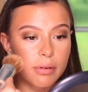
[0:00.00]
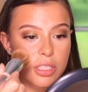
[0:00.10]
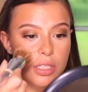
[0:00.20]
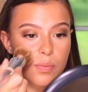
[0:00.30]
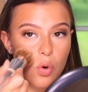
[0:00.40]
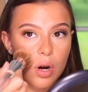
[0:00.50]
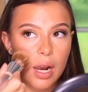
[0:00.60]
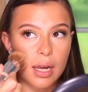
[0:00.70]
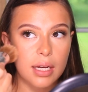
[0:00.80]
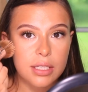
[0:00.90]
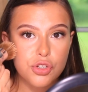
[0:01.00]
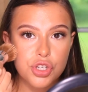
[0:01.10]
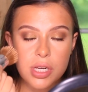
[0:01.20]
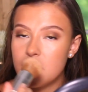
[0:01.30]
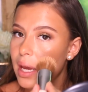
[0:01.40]
which is more like
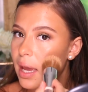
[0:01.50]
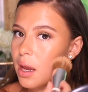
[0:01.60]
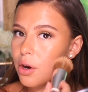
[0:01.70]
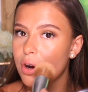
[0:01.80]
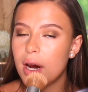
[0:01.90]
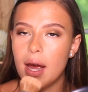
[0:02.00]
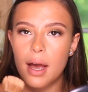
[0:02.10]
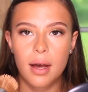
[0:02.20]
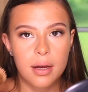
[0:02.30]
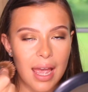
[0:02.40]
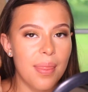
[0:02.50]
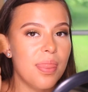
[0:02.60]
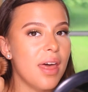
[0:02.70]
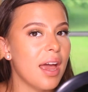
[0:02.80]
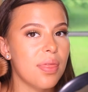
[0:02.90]
cheek area,
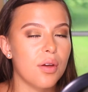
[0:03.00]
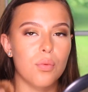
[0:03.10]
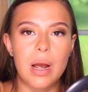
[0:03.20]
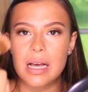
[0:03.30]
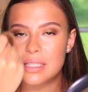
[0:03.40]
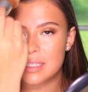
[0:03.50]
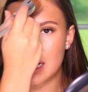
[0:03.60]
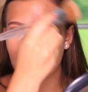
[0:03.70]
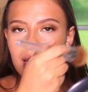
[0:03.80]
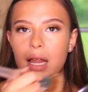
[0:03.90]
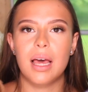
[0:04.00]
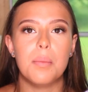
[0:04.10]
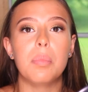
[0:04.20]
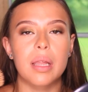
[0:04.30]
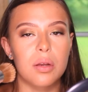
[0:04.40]
and then the rest I kind of like
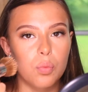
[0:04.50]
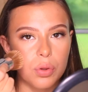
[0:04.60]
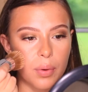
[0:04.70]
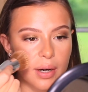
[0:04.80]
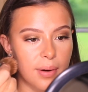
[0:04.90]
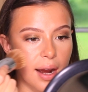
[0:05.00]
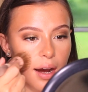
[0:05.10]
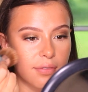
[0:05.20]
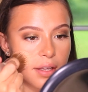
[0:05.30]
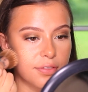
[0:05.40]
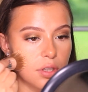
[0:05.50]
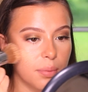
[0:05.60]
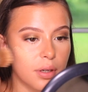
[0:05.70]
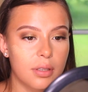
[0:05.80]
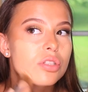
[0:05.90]
blend with whatever I have left
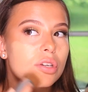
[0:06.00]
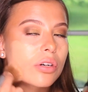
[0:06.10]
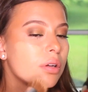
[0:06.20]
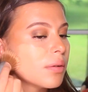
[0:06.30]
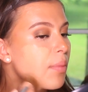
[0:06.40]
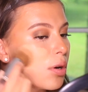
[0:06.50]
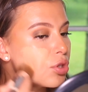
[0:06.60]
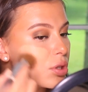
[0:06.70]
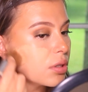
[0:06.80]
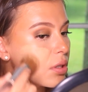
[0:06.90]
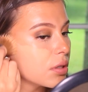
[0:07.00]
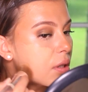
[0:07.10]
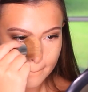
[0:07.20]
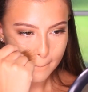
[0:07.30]
over. Circular motions.